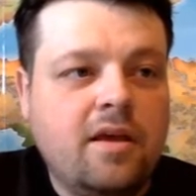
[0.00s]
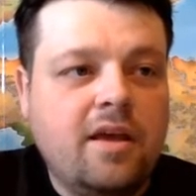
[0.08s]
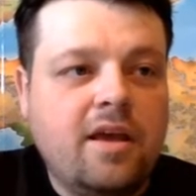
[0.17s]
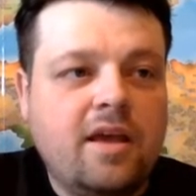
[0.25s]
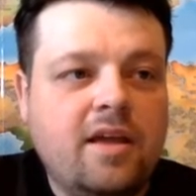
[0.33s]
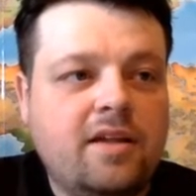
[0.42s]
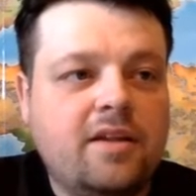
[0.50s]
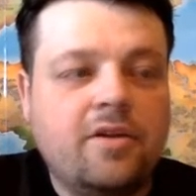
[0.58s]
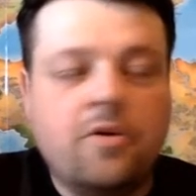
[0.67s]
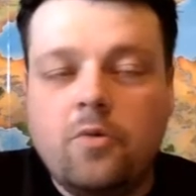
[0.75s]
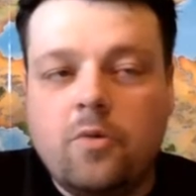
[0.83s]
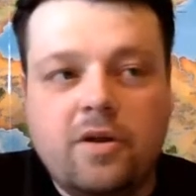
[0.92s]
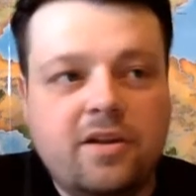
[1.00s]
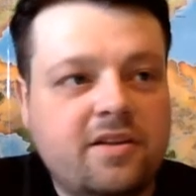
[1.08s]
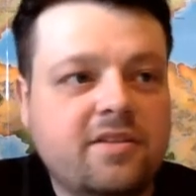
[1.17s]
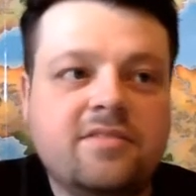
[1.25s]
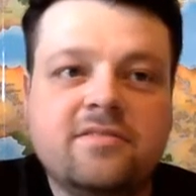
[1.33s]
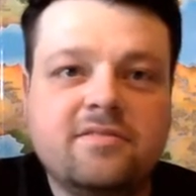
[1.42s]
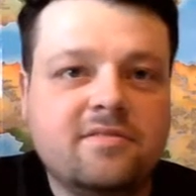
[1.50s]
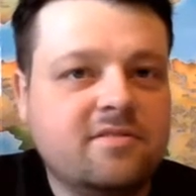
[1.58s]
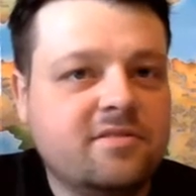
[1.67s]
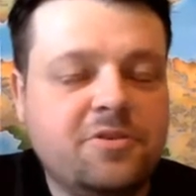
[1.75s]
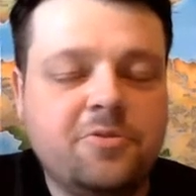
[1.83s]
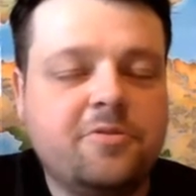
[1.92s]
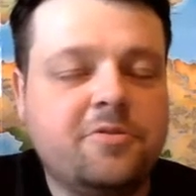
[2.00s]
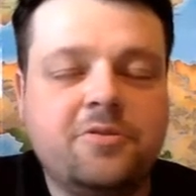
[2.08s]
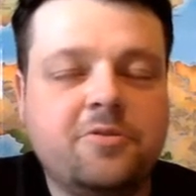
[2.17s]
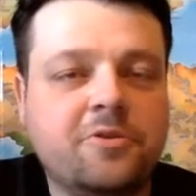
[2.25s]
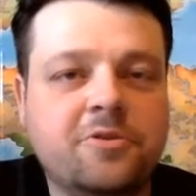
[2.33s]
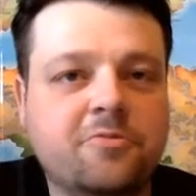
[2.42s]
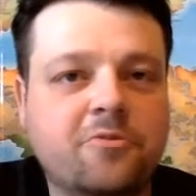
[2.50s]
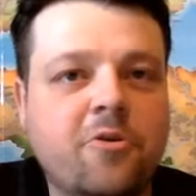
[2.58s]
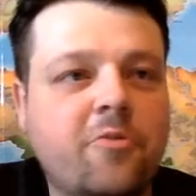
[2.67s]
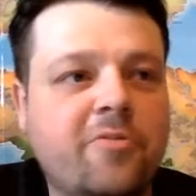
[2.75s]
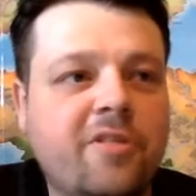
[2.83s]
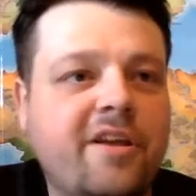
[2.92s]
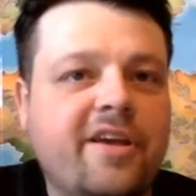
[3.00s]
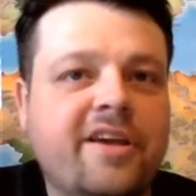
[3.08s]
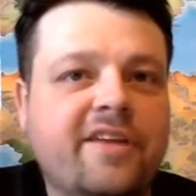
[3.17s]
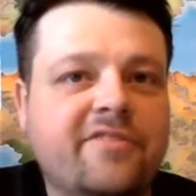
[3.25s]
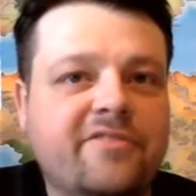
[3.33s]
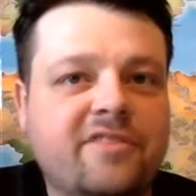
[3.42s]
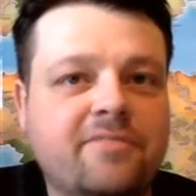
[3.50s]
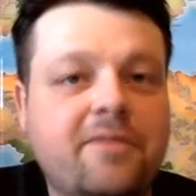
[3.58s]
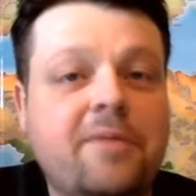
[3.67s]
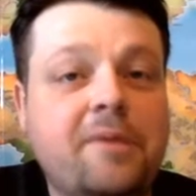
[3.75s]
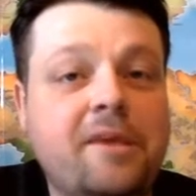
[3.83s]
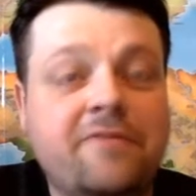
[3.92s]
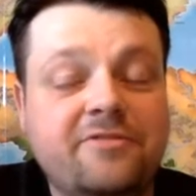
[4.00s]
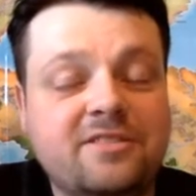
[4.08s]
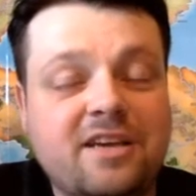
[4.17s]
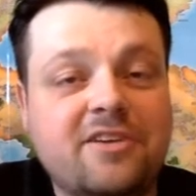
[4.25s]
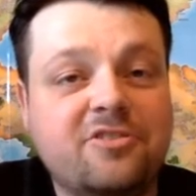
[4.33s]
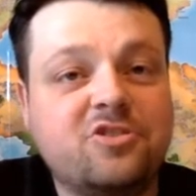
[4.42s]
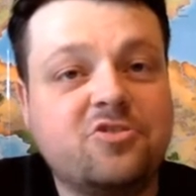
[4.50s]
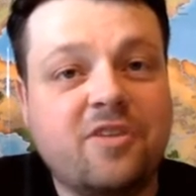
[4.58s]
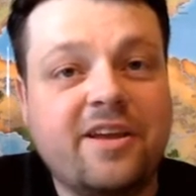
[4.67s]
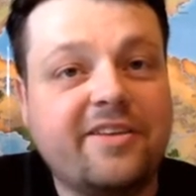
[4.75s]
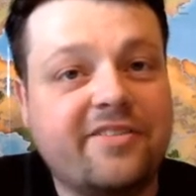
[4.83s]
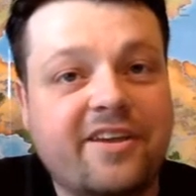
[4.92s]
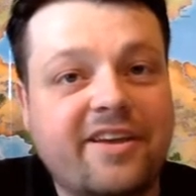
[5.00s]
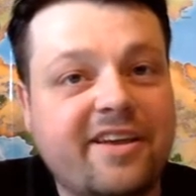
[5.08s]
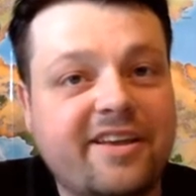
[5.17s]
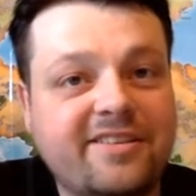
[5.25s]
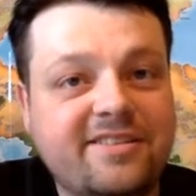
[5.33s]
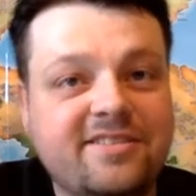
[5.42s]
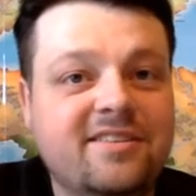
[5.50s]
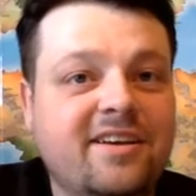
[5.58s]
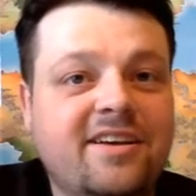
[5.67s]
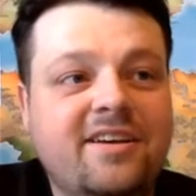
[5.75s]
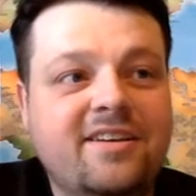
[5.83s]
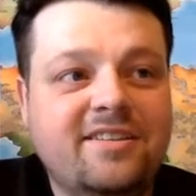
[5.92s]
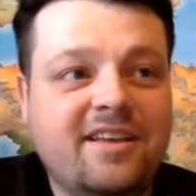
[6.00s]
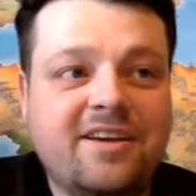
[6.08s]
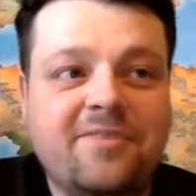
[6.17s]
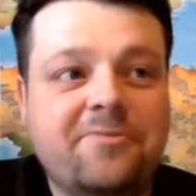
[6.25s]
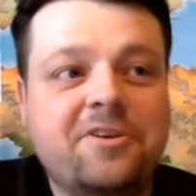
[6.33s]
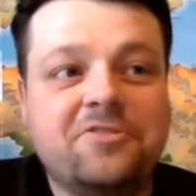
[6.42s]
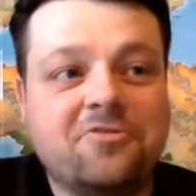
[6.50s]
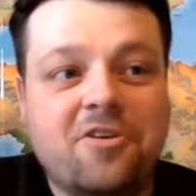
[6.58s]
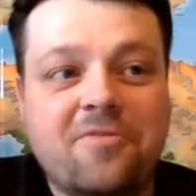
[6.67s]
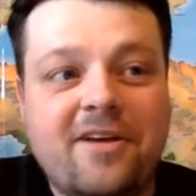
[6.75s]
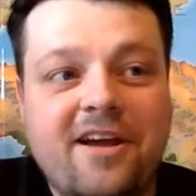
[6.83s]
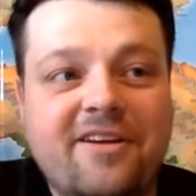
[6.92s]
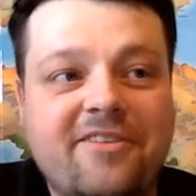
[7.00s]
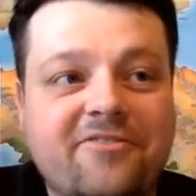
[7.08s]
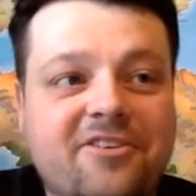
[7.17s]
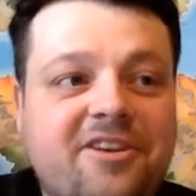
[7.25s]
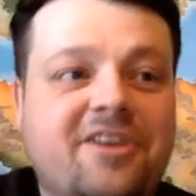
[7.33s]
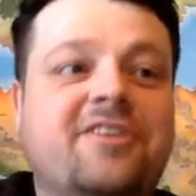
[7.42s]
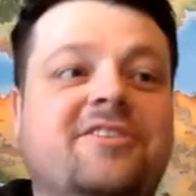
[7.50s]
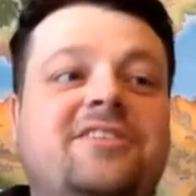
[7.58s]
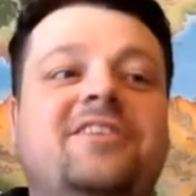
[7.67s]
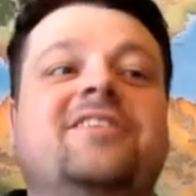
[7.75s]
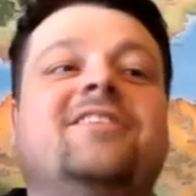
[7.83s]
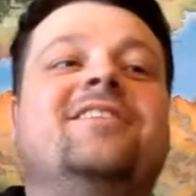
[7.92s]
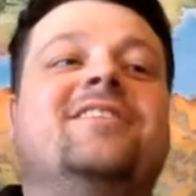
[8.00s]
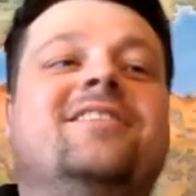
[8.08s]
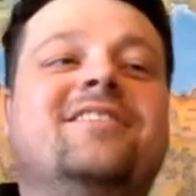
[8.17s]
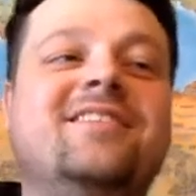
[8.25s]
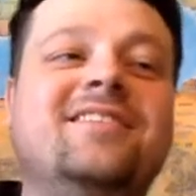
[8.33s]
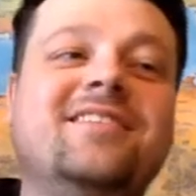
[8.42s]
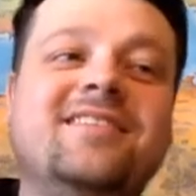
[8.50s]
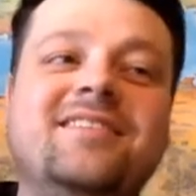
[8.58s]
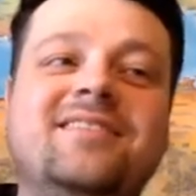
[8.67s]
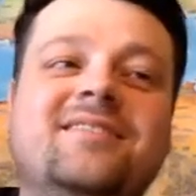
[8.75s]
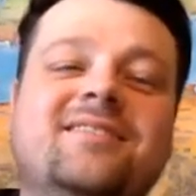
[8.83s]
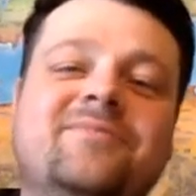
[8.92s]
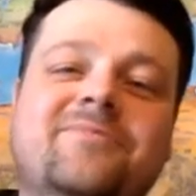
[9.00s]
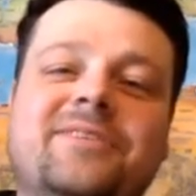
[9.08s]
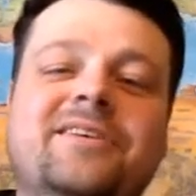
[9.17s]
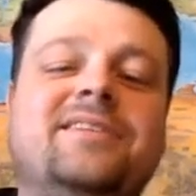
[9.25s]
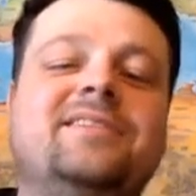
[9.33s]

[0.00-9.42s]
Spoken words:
And no one, you couldn't roleplay infant. Maybe infantile strength, I guess. That could be a drawback of your character. But